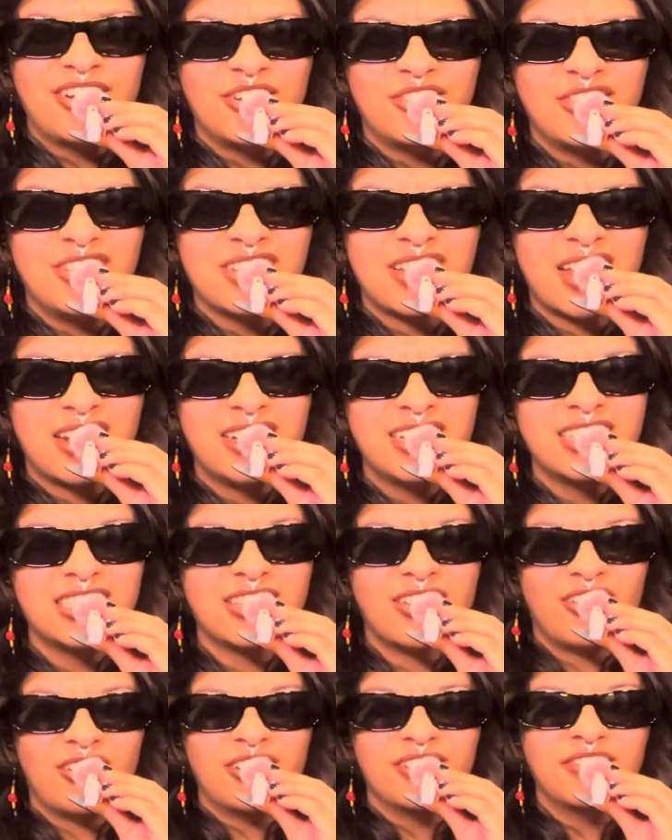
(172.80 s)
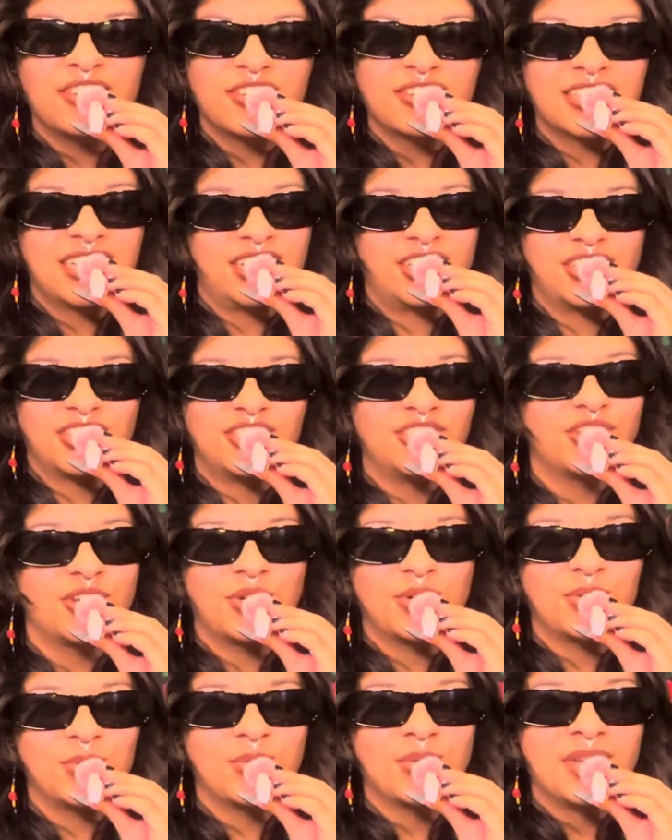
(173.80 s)
know, this kind of just all feels like a
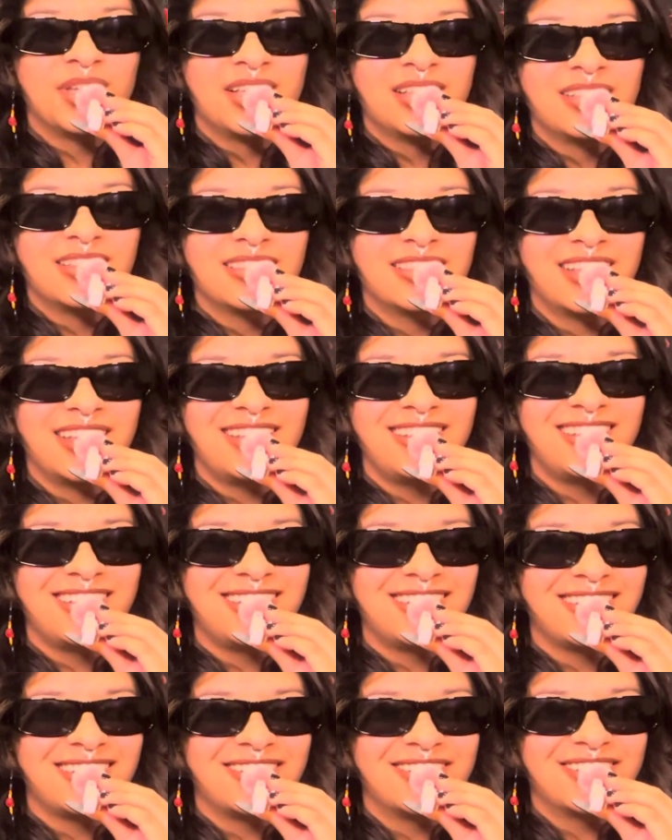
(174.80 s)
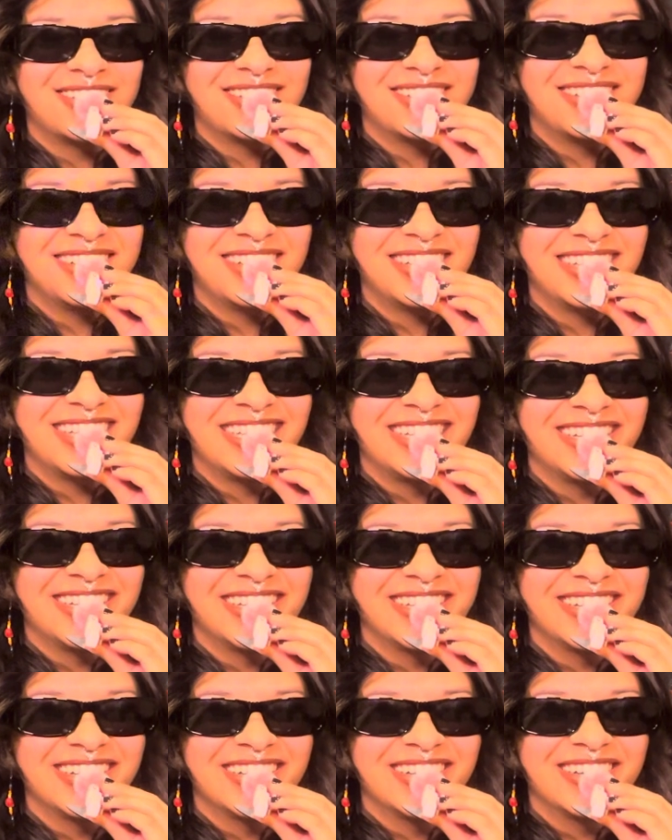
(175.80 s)
show. Like,
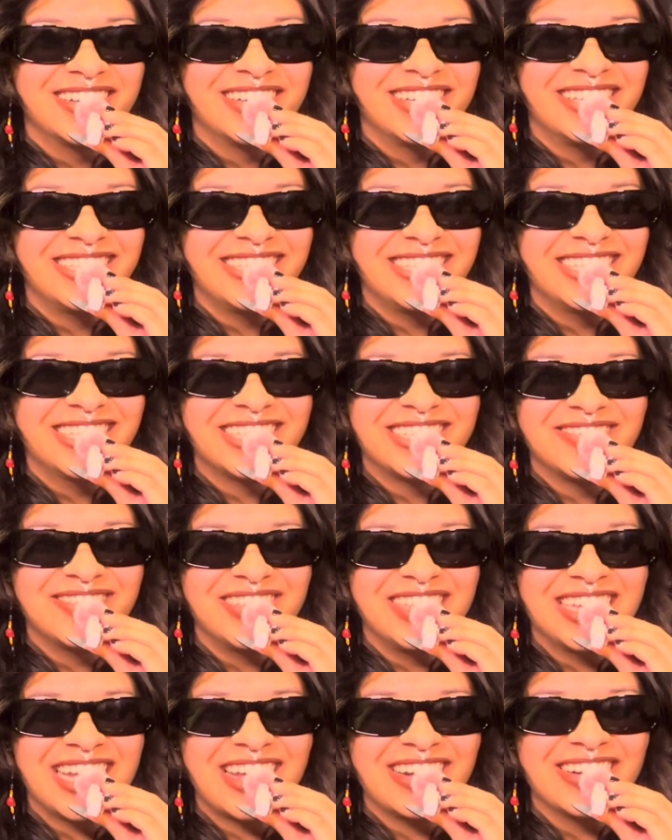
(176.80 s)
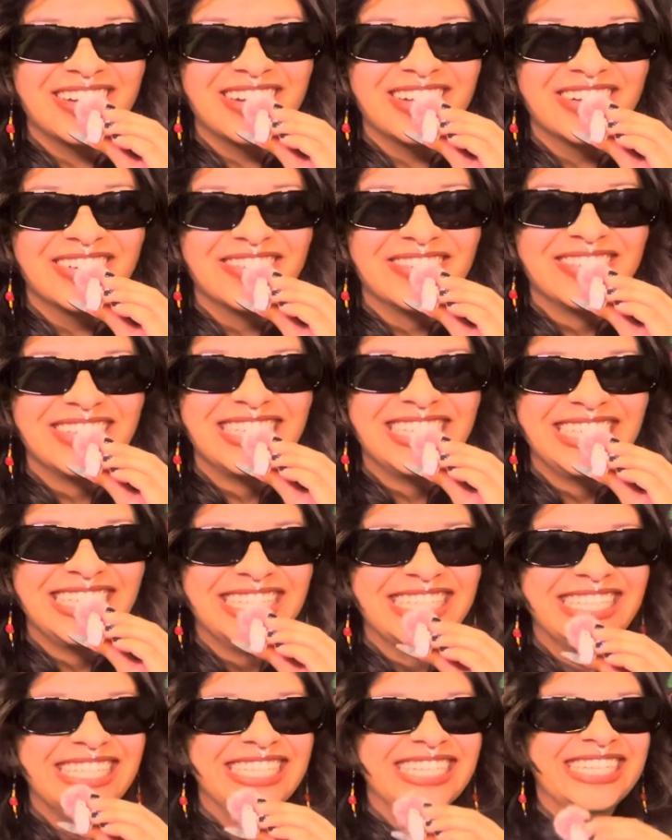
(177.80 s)
it's just me, I don't know.
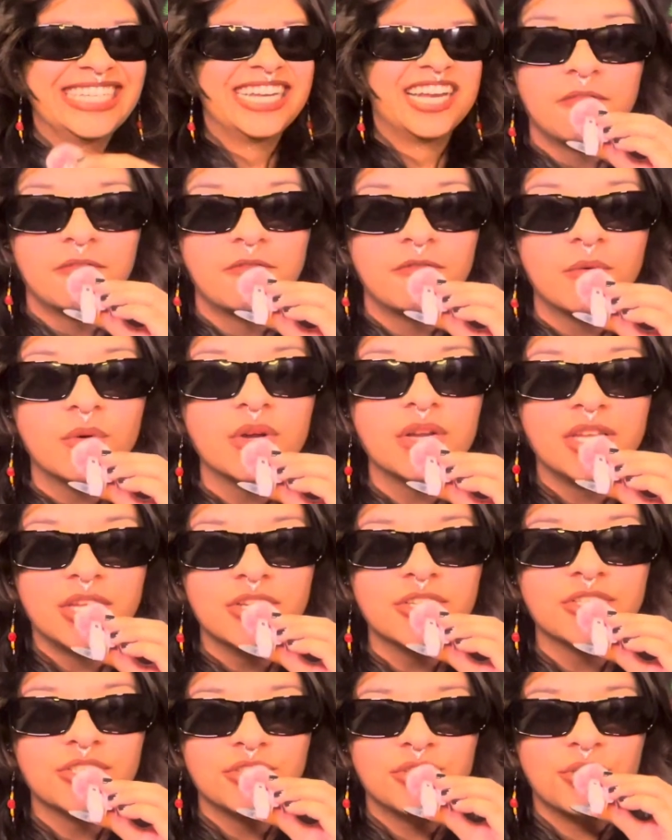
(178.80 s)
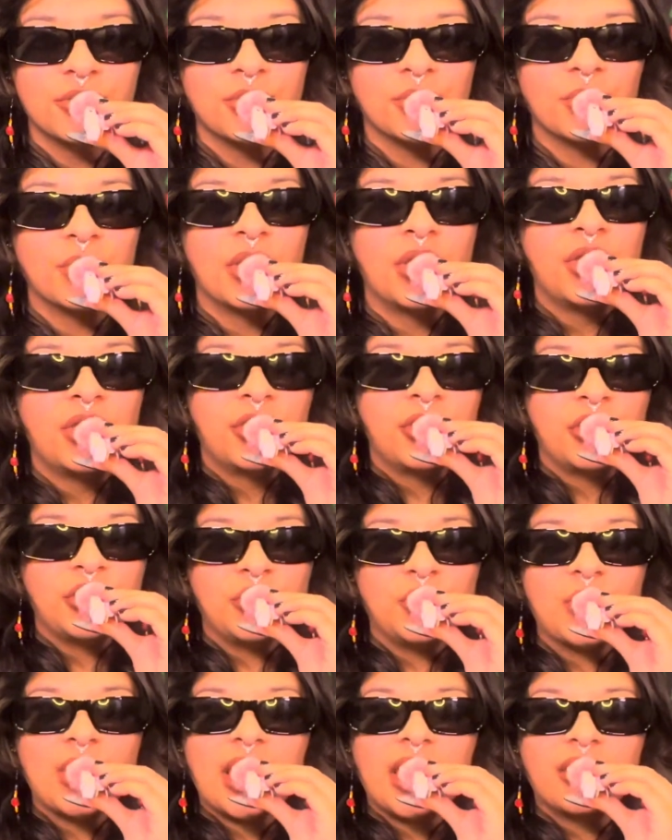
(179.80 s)
4 years ago,
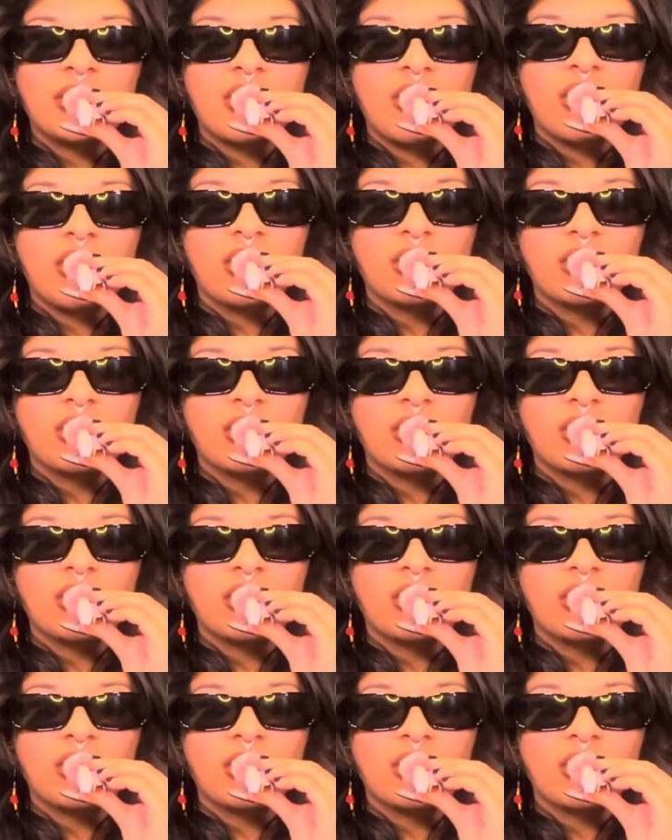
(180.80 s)
you had a